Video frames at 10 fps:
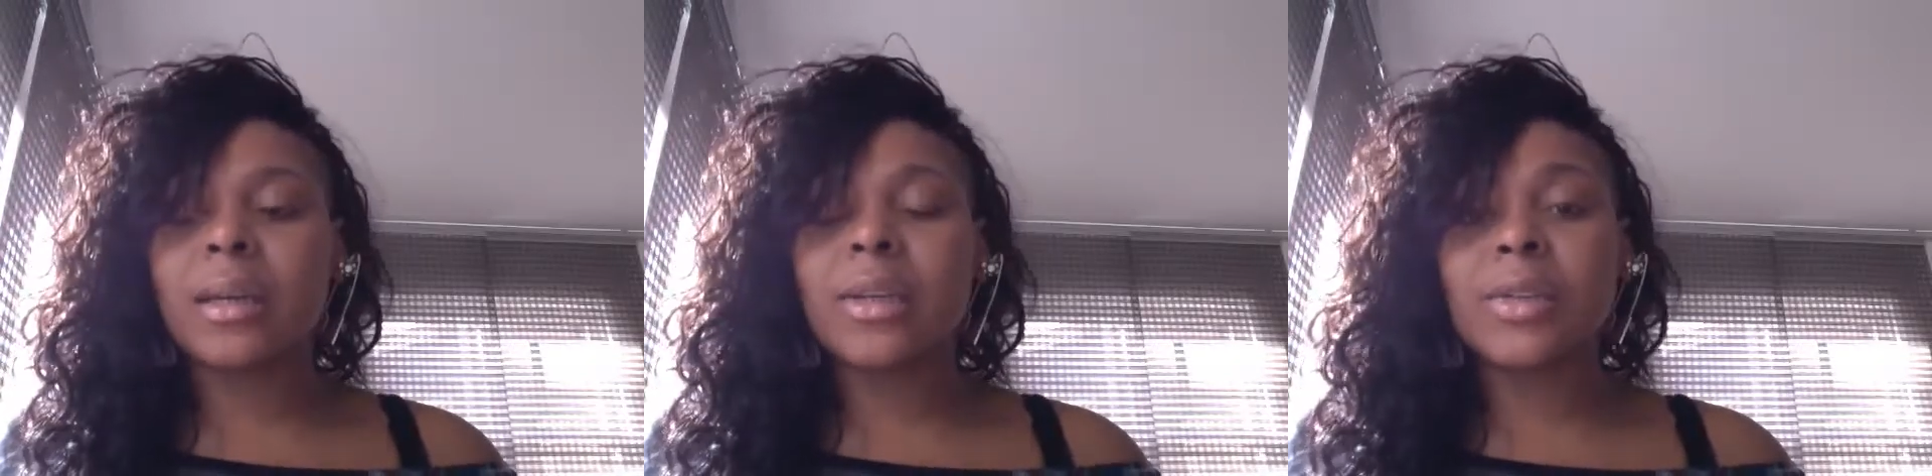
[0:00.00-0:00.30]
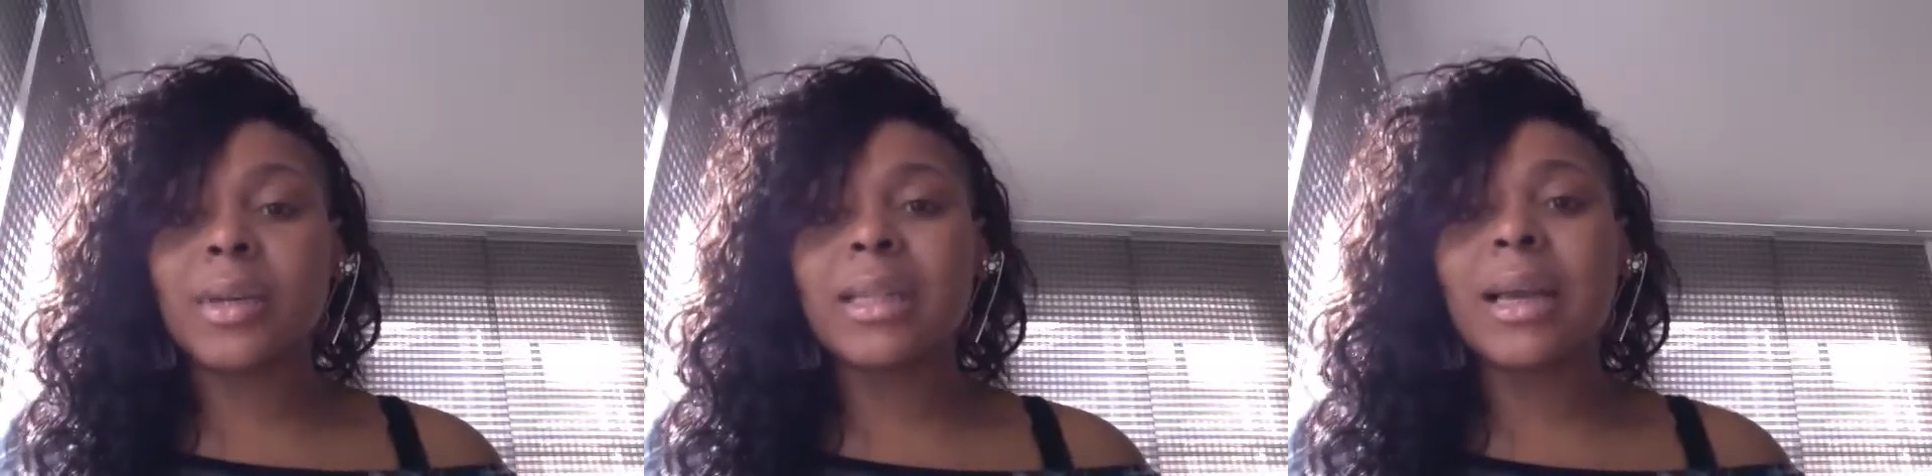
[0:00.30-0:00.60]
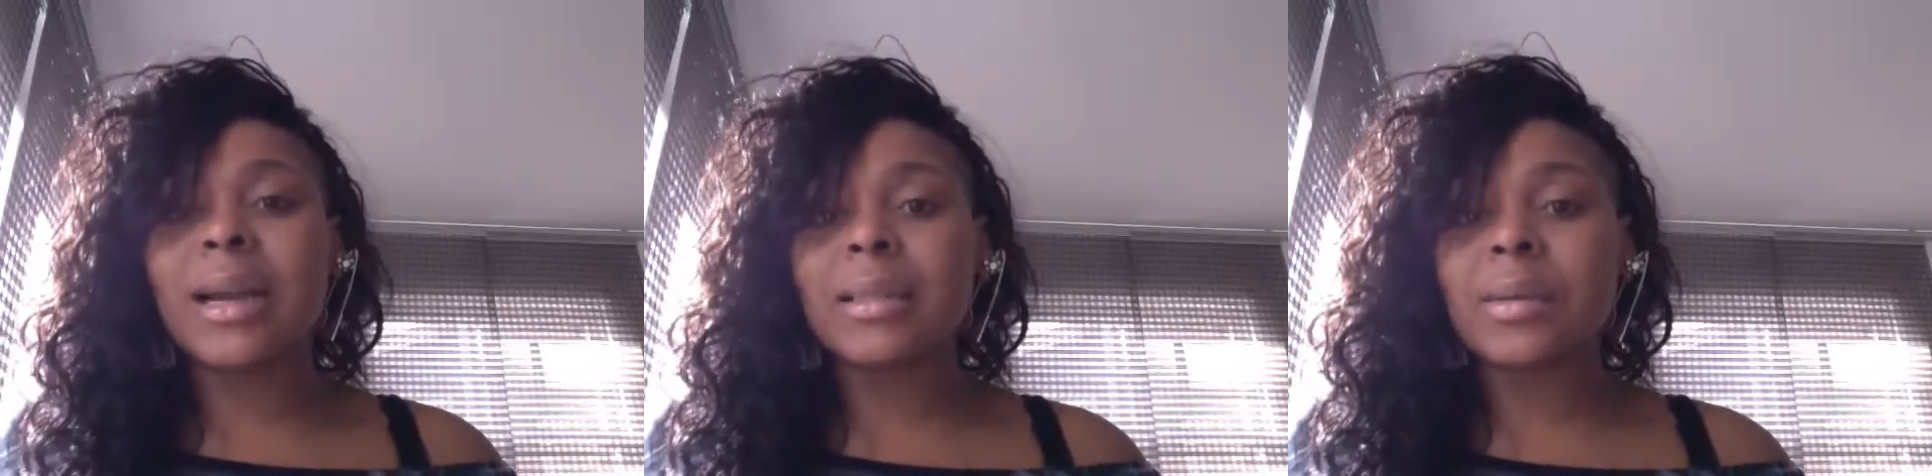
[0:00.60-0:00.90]
entering the
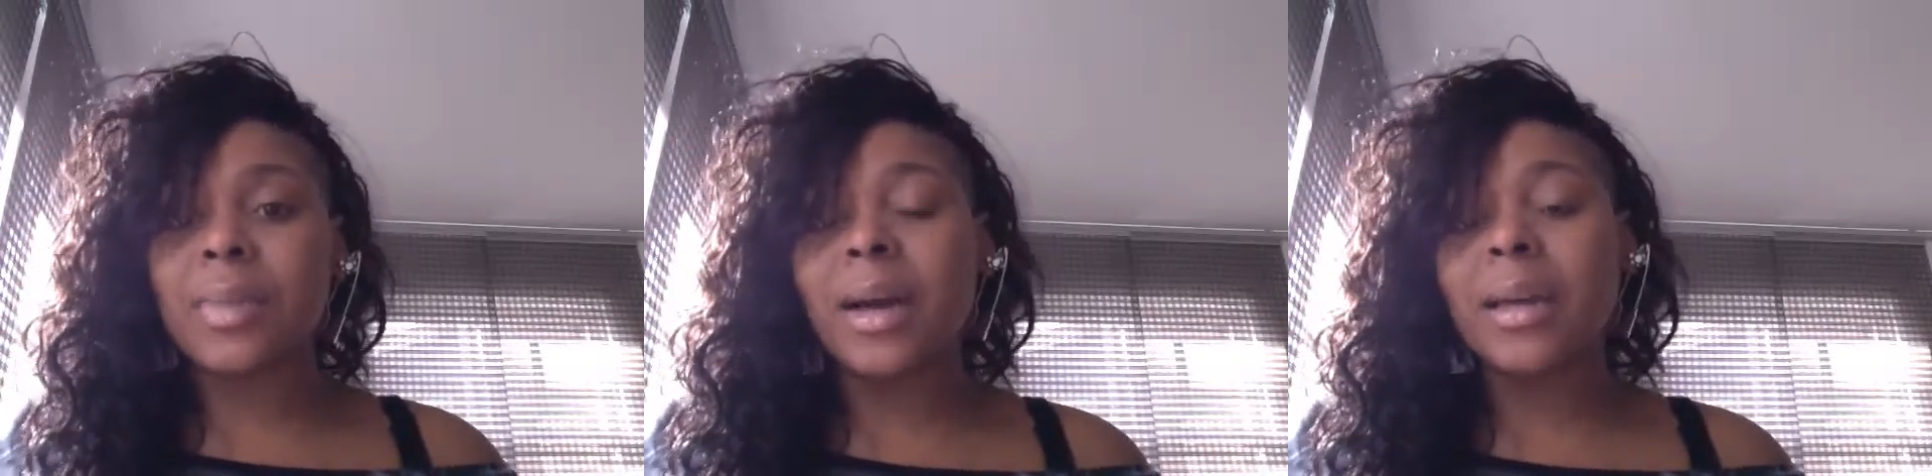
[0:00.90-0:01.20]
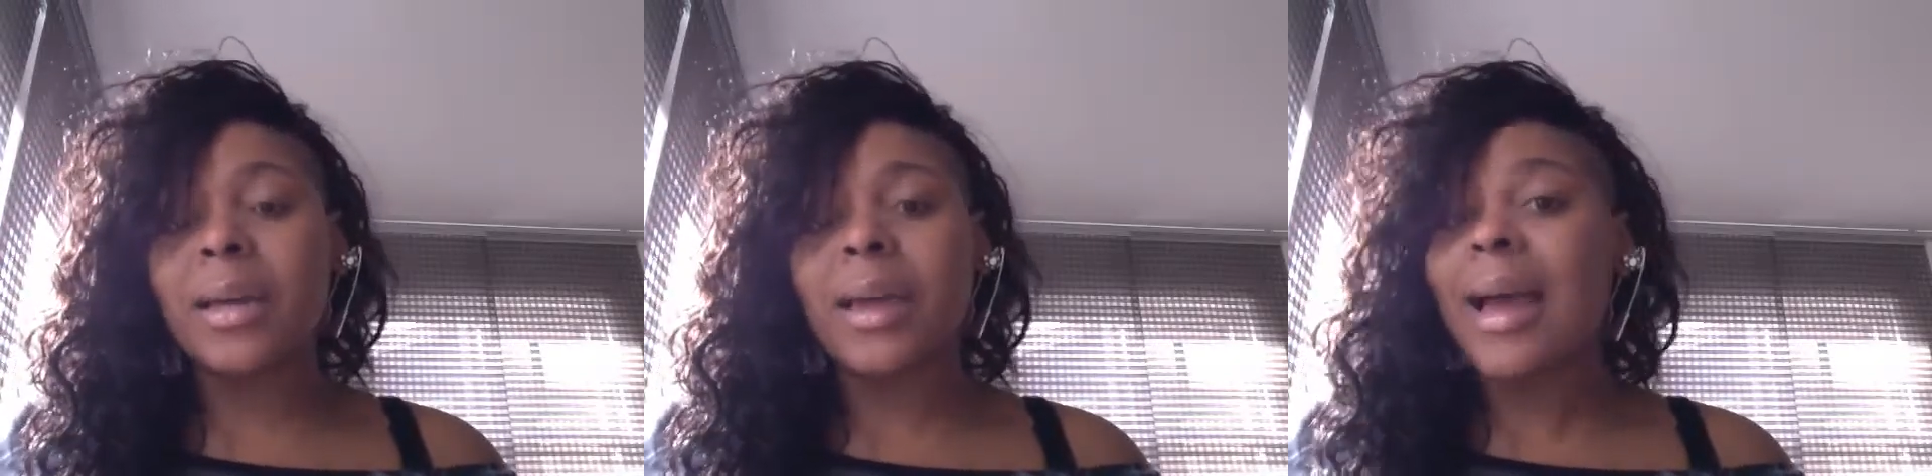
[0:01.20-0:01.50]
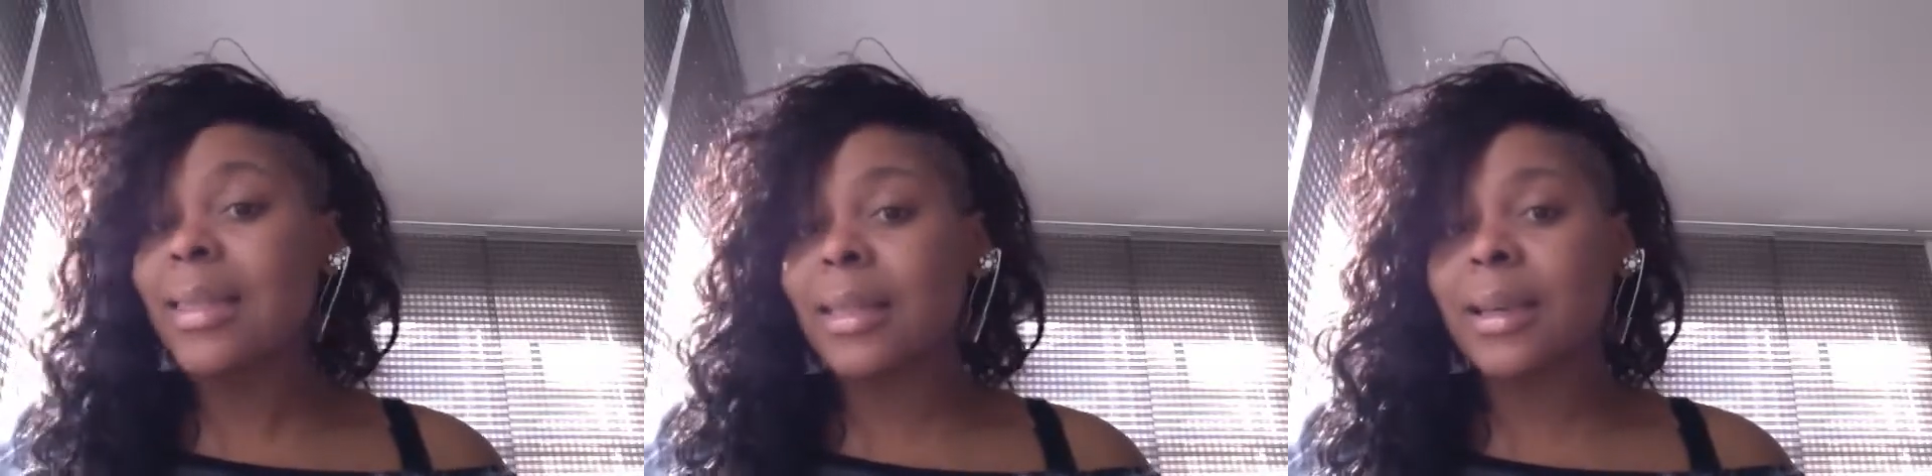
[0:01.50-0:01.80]
Isabody
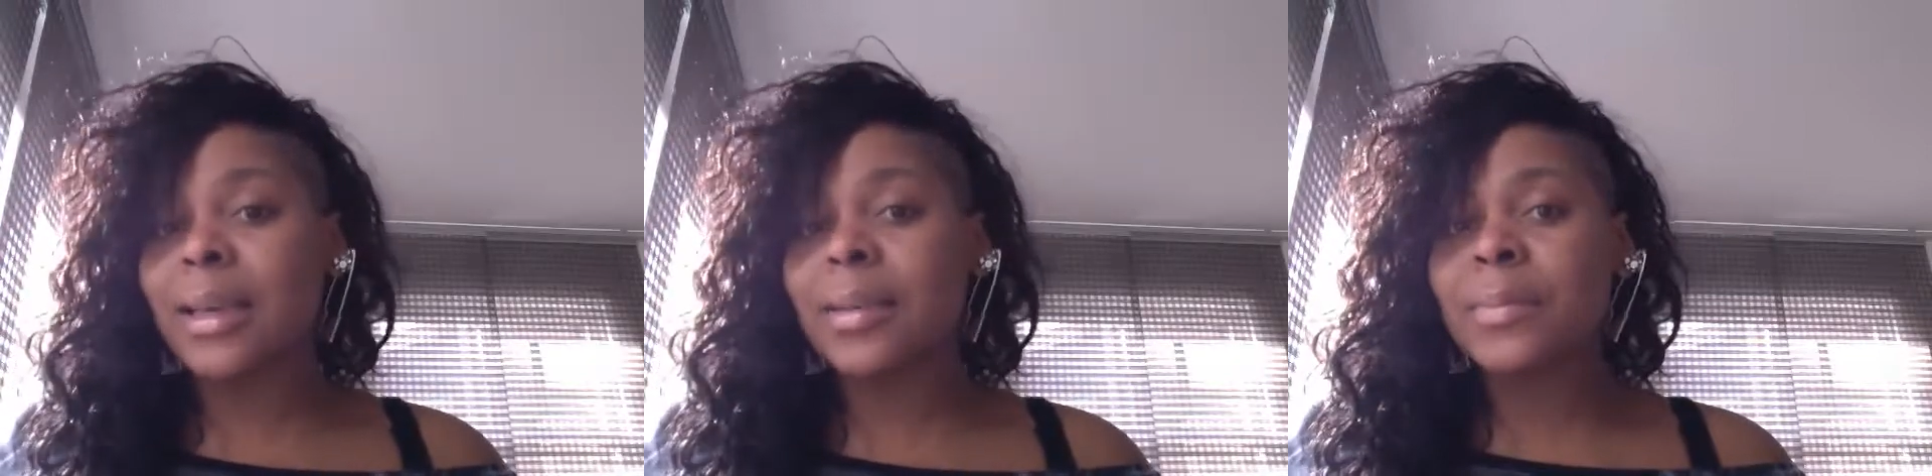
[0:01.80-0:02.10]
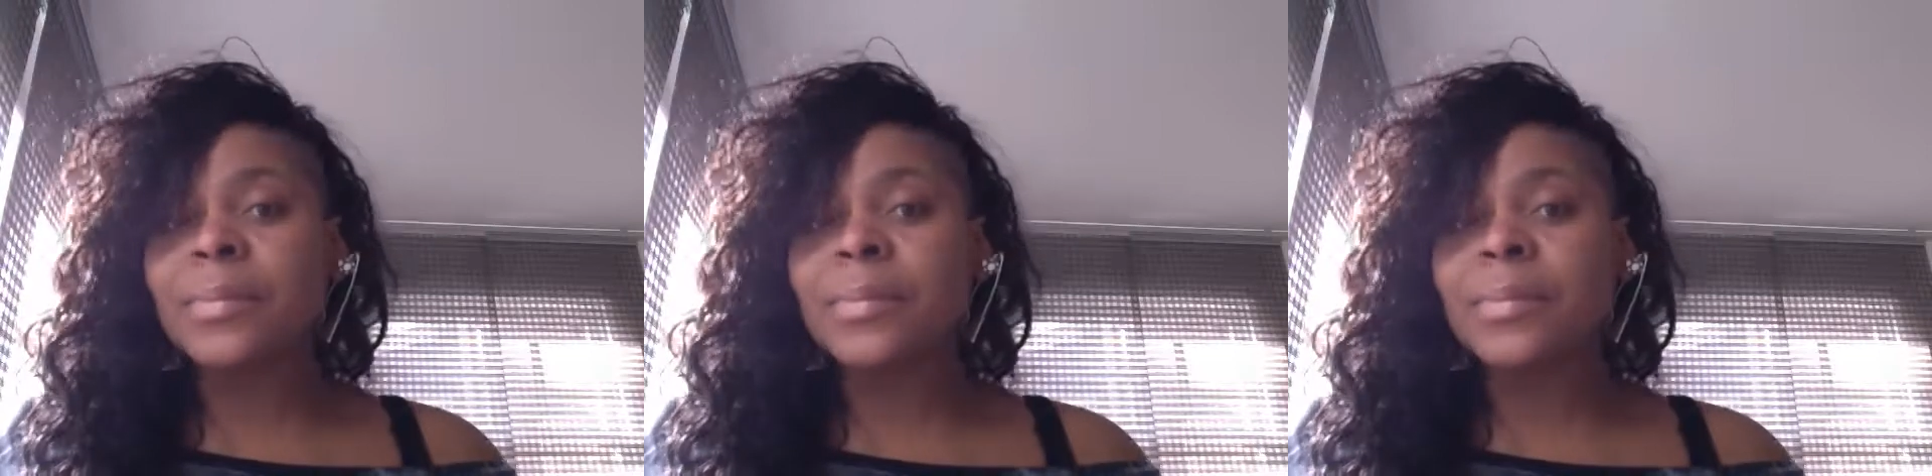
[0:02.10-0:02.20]
athlete